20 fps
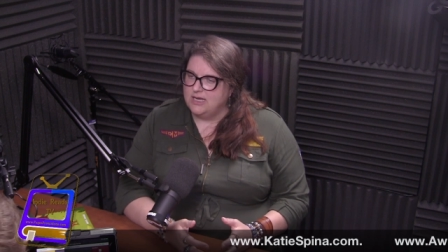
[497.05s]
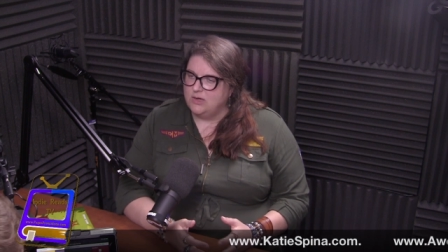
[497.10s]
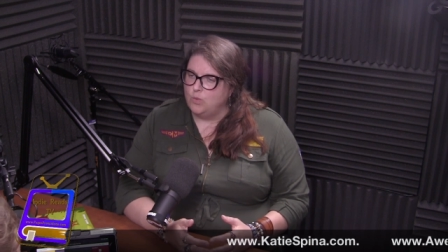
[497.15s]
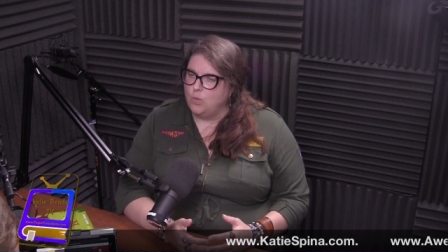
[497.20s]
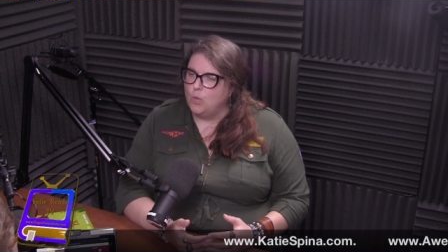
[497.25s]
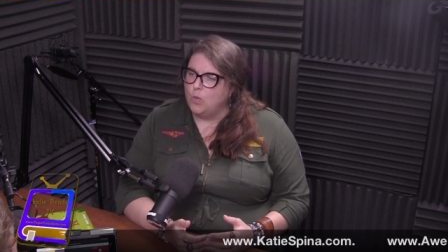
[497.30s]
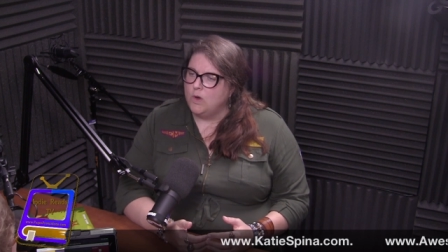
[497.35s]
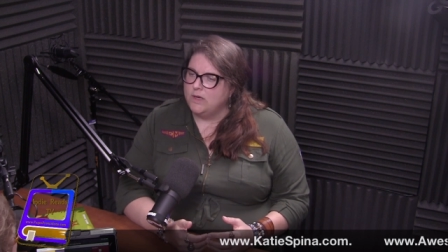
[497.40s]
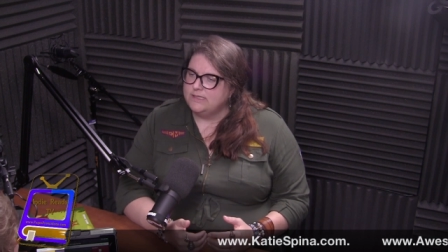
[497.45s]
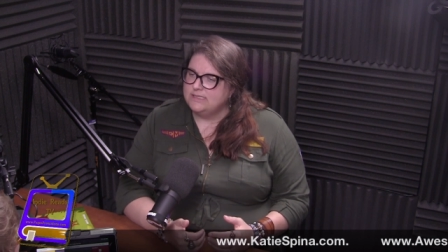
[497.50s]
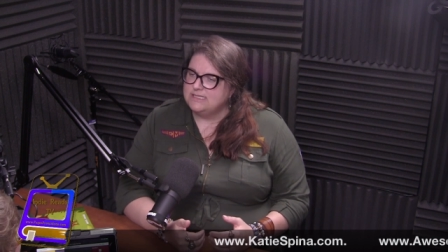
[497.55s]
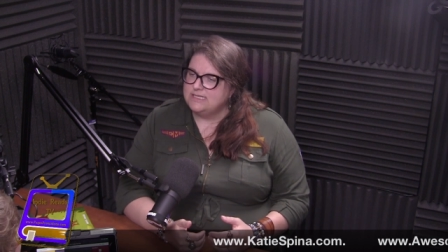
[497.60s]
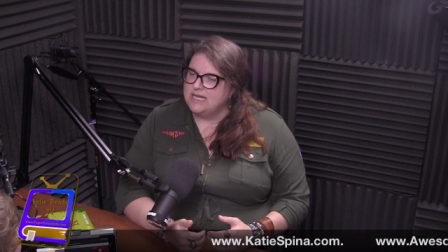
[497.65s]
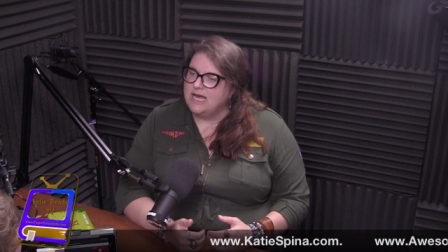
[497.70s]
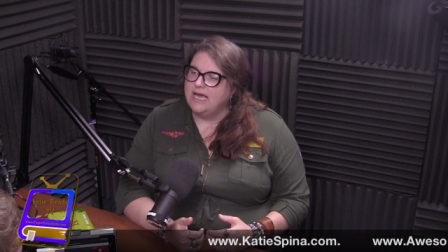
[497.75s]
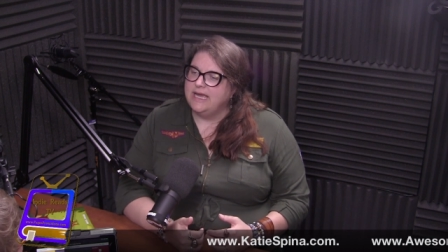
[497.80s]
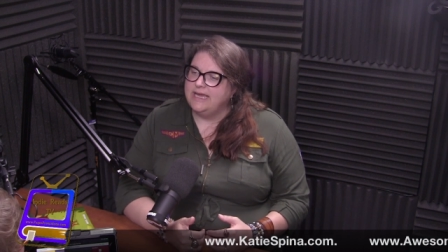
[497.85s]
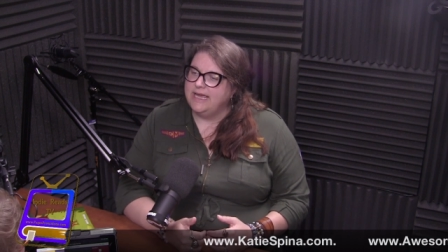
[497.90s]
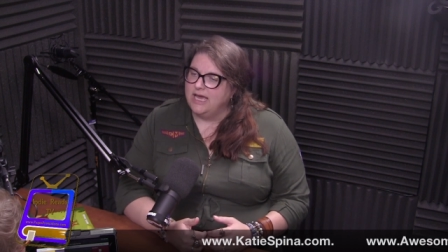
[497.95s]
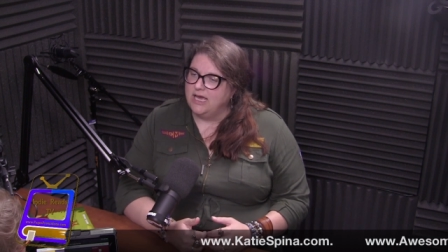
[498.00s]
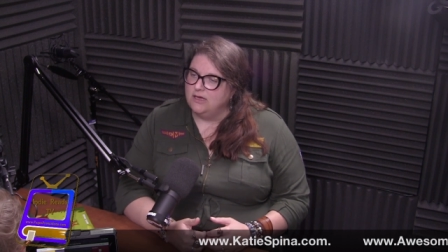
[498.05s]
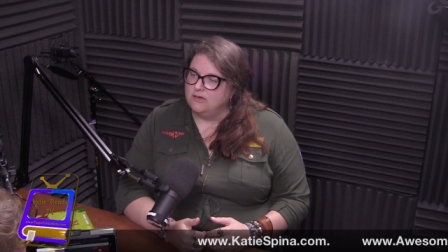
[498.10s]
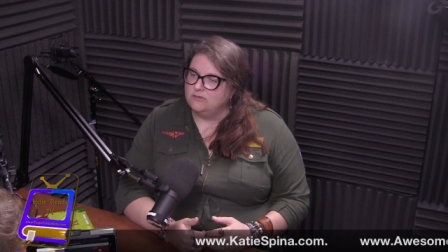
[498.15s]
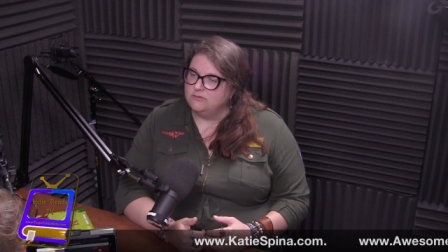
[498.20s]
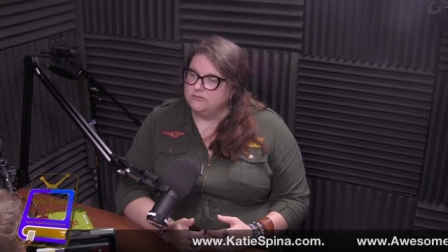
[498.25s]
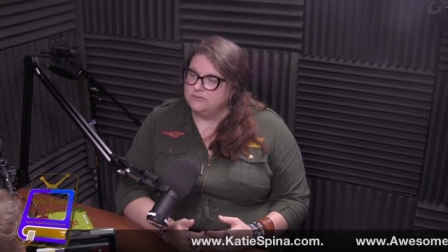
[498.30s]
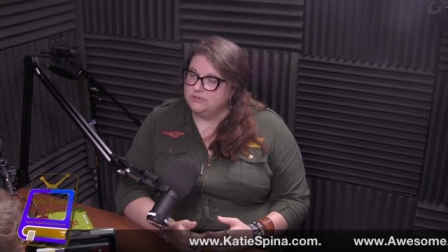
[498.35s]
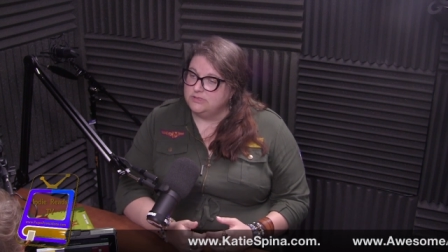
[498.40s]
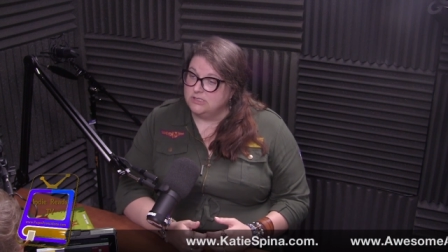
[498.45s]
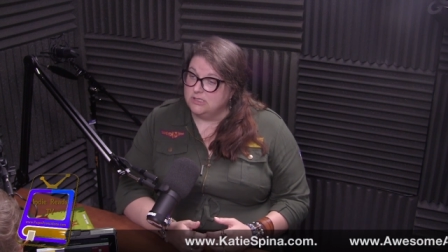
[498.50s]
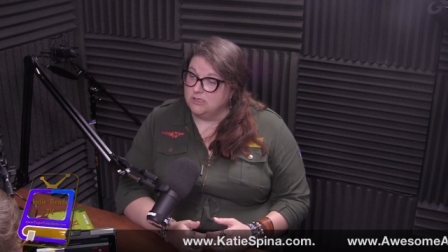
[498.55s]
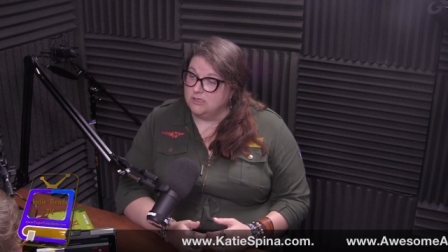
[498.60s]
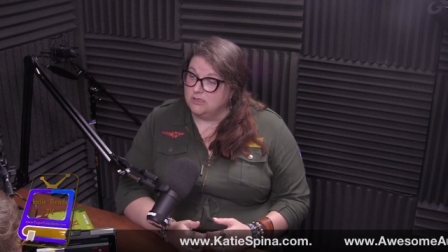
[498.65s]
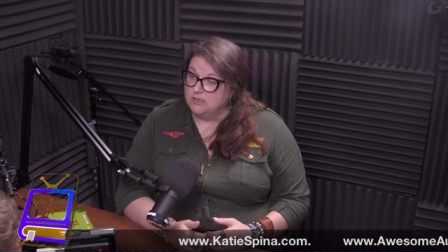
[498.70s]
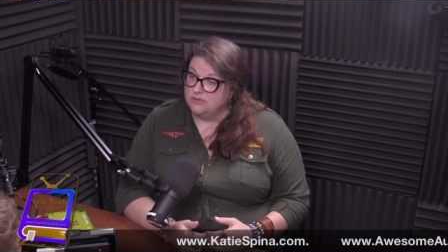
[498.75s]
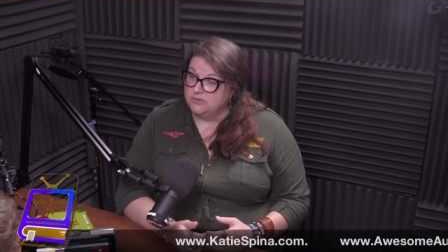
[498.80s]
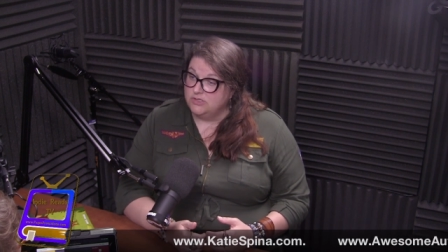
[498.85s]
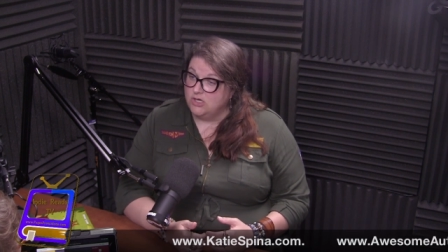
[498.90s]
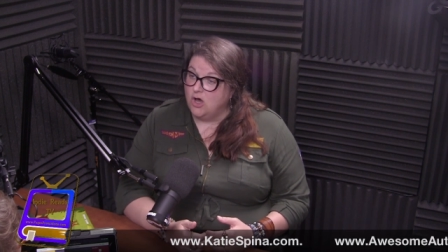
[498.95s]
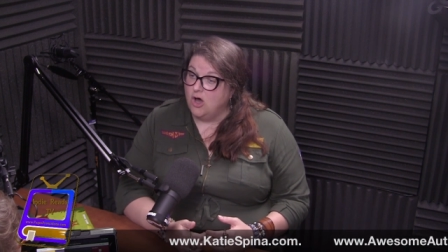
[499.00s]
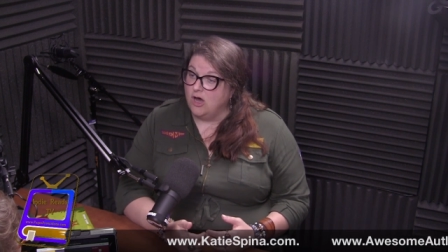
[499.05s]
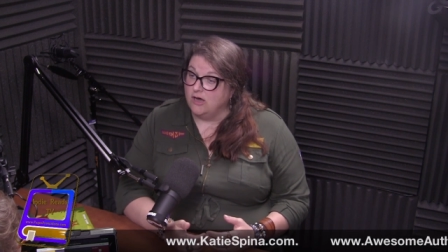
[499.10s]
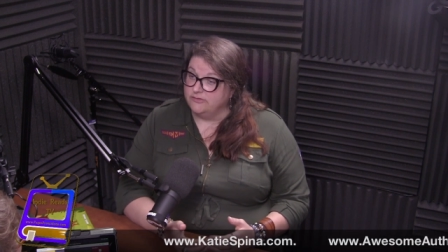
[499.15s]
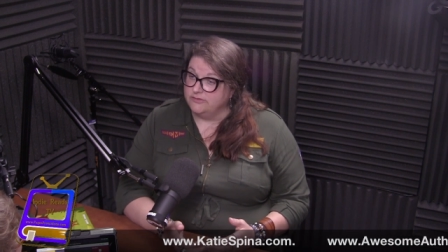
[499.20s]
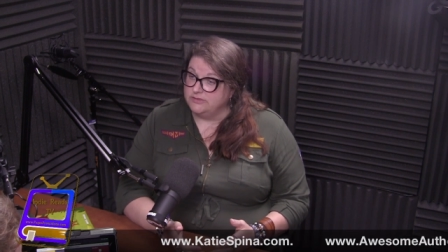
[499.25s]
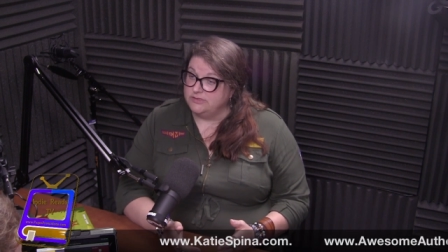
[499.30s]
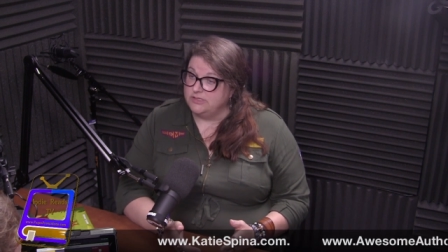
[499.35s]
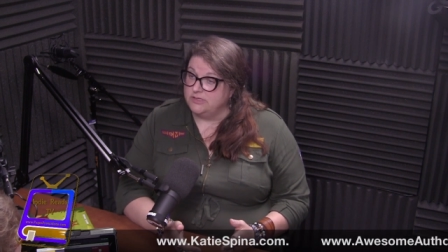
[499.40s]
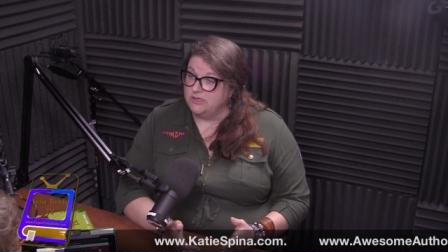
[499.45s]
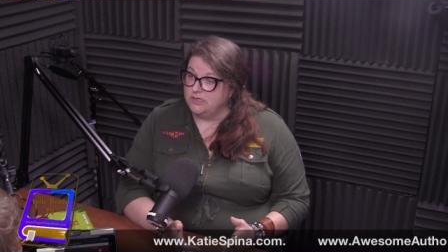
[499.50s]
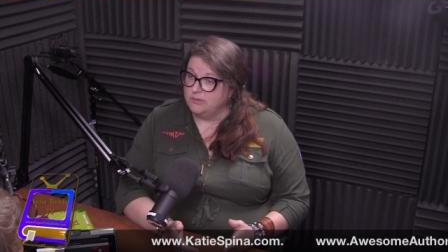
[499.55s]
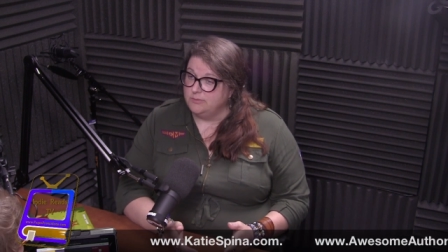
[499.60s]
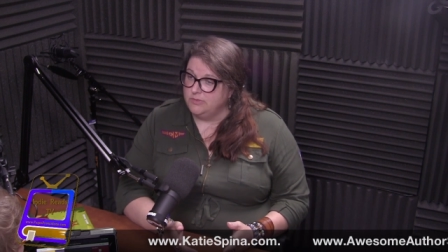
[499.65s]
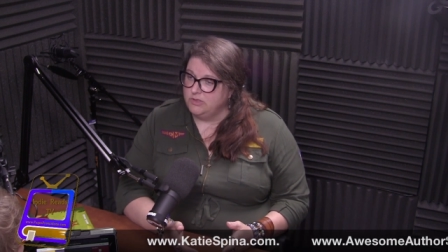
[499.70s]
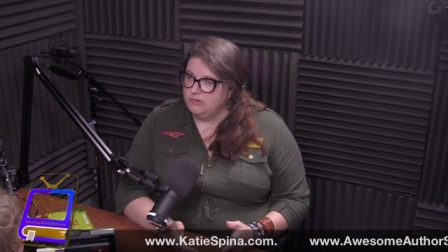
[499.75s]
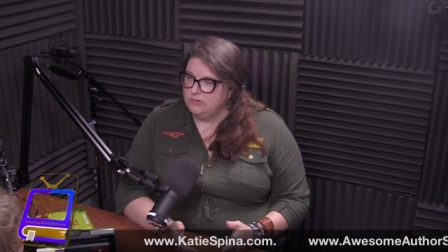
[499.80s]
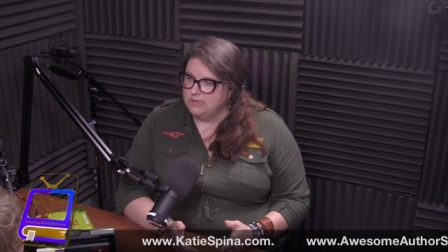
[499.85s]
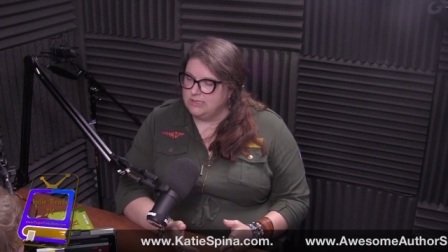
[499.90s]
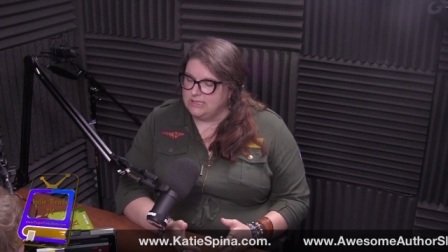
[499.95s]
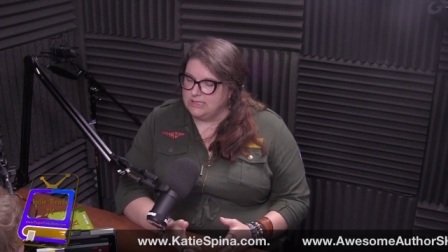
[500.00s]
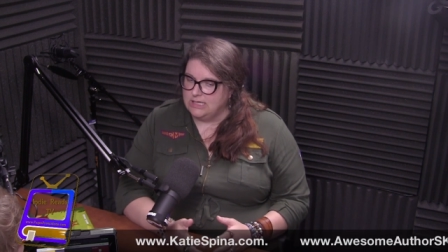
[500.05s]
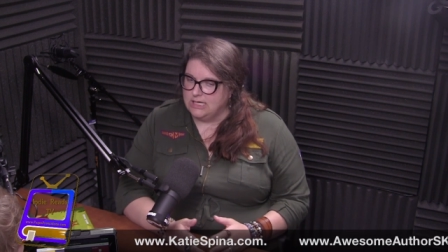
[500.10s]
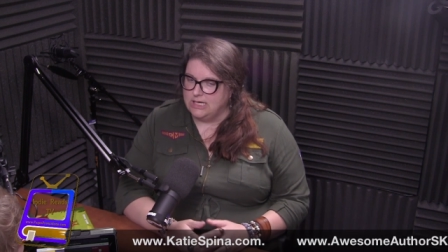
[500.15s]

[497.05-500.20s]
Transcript: And what did I have to, to offer to the community?